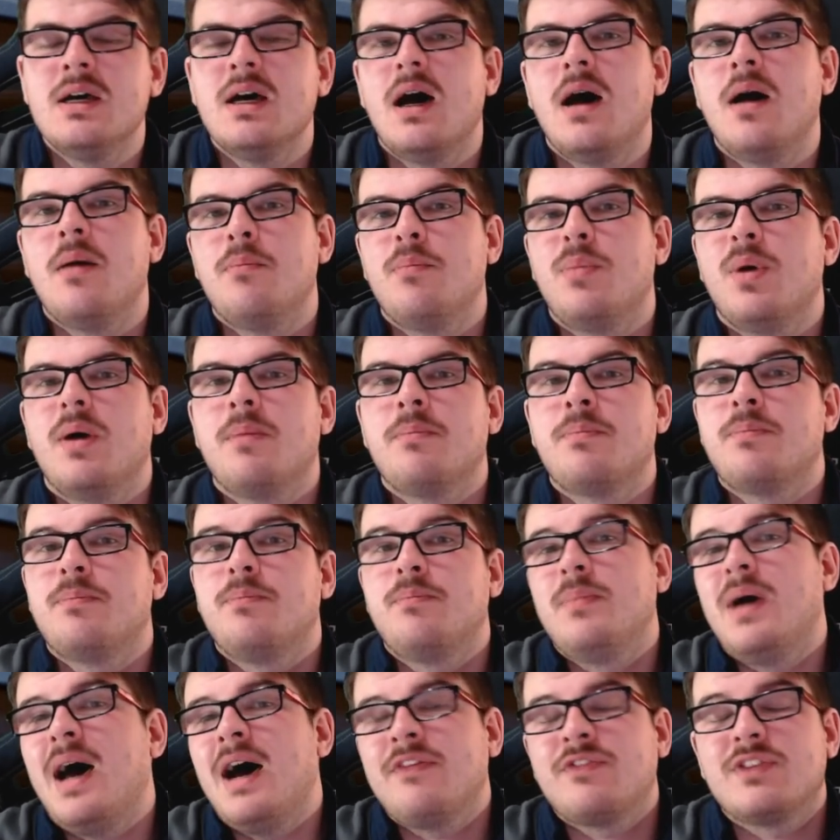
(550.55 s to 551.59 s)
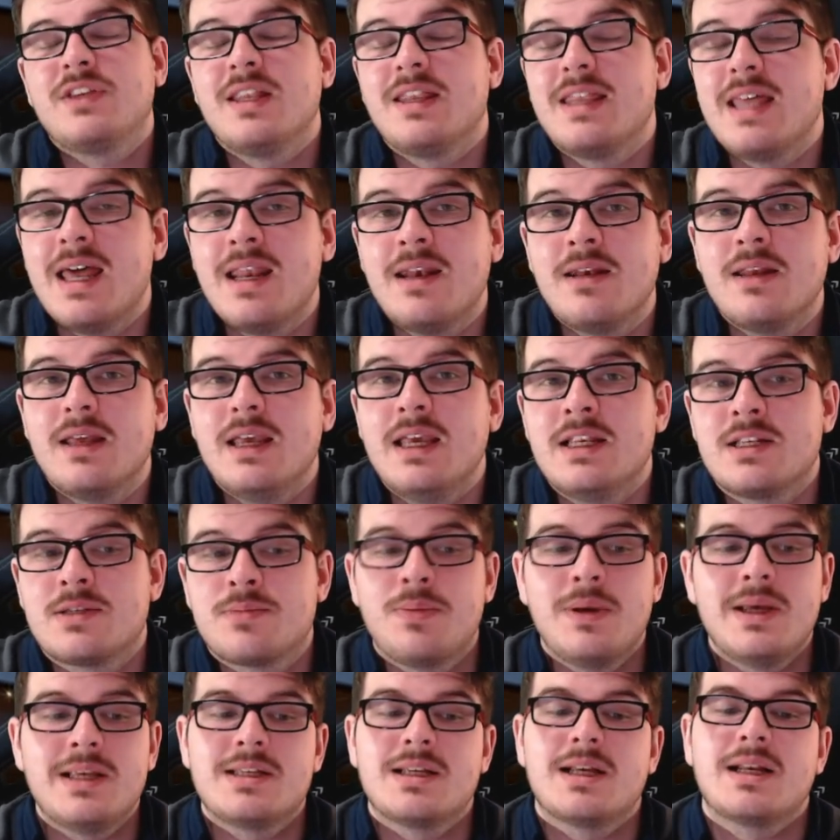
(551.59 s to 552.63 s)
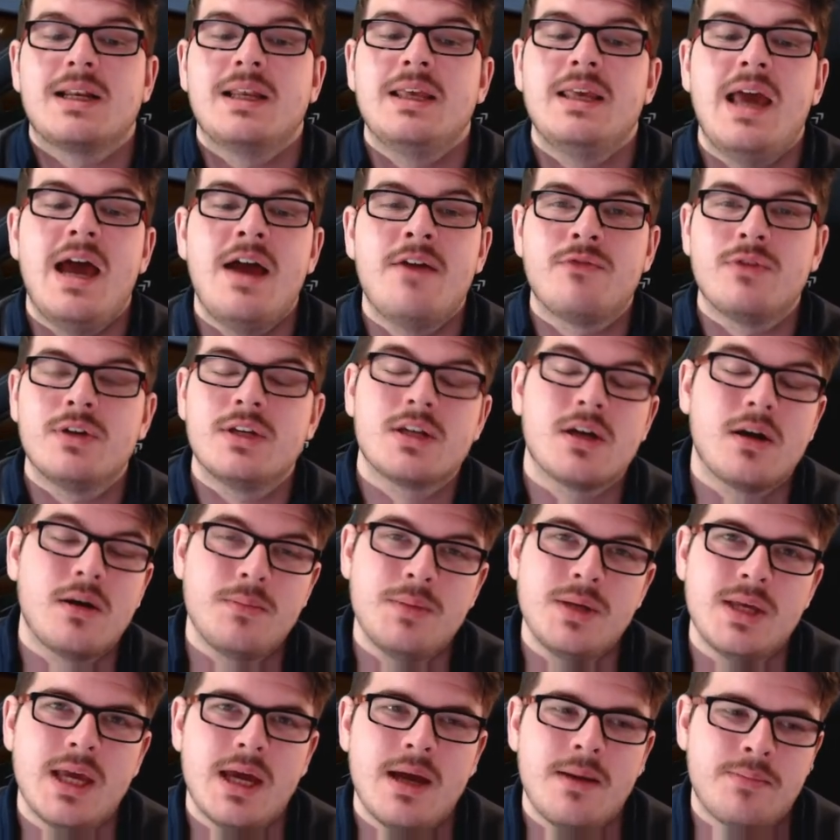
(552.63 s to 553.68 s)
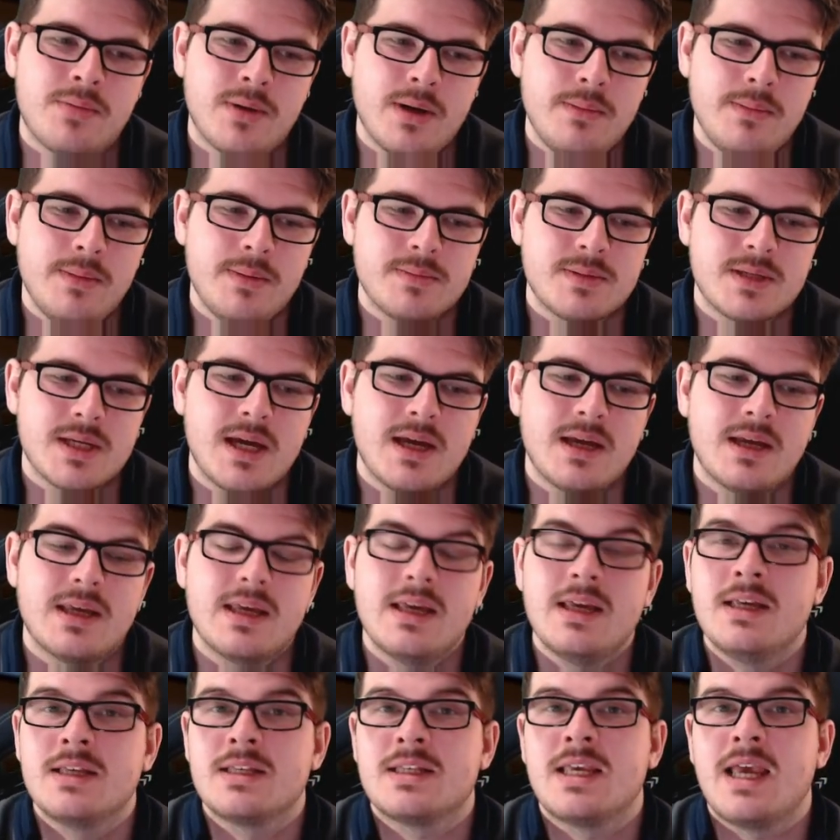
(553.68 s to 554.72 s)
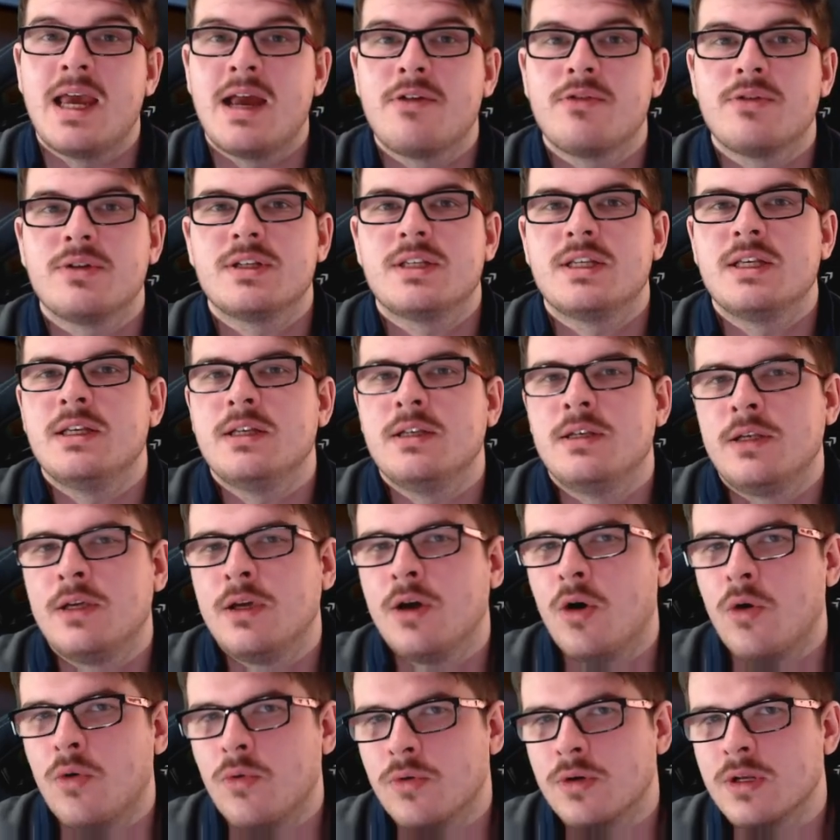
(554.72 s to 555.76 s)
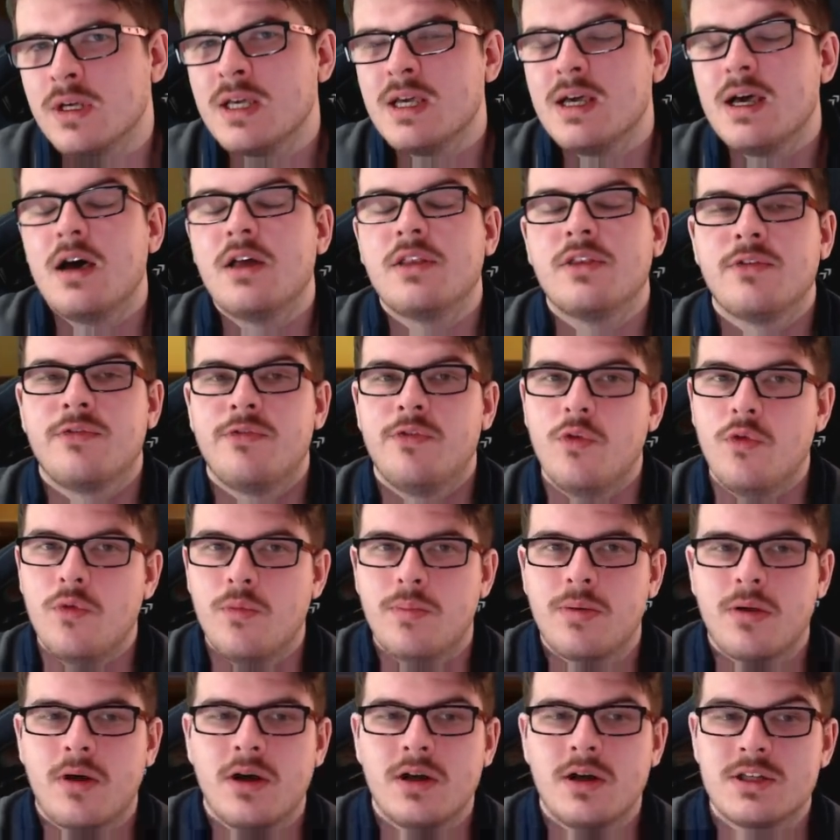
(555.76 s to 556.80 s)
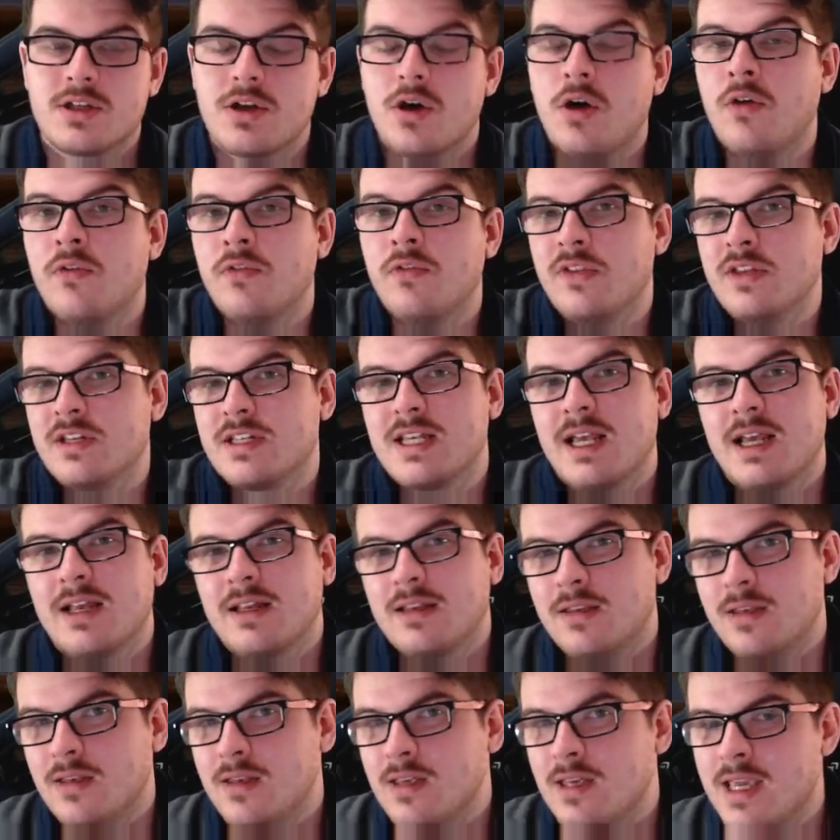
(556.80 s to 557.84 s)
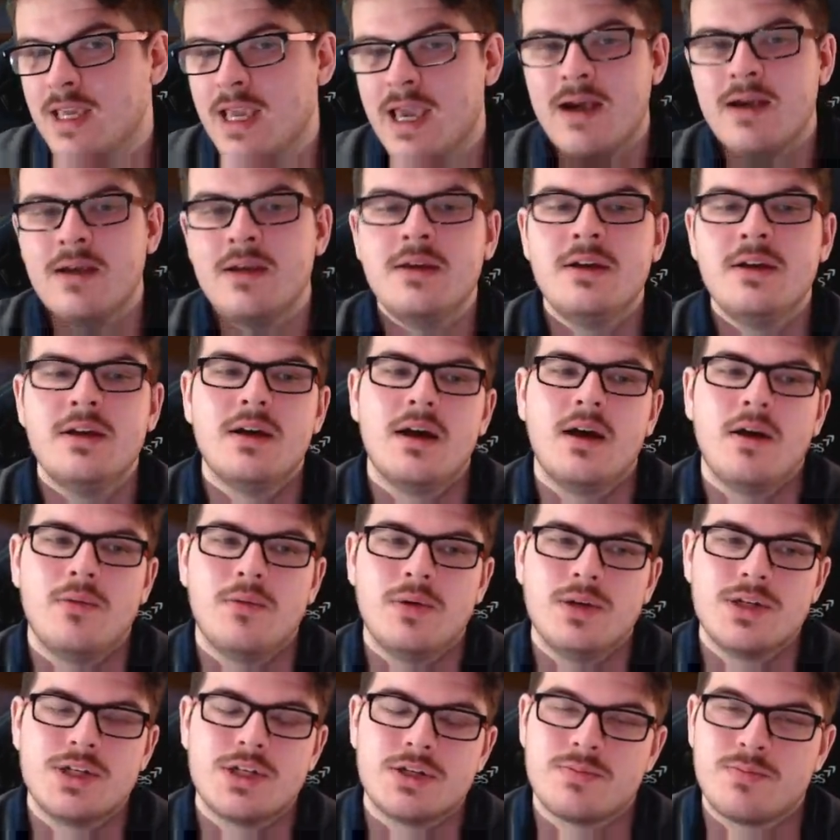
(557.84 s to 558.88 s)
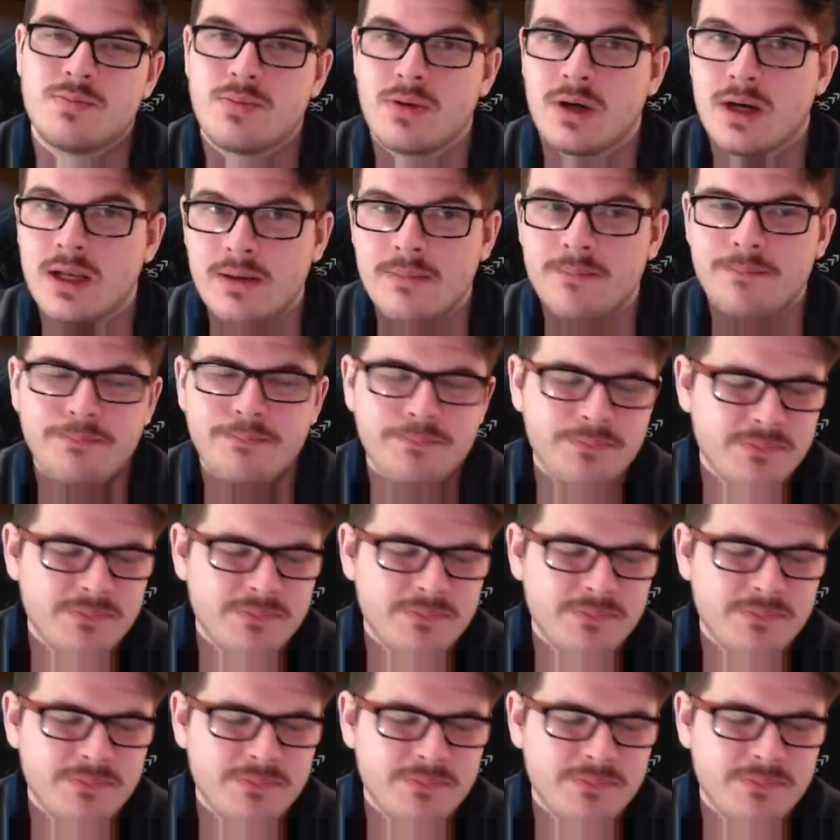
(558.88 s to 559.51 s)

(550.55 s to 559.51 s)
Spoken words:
but after then, it's basically every time you get a premium tank is guaranteed gold at the full price of the tank that you get, which is brilliant.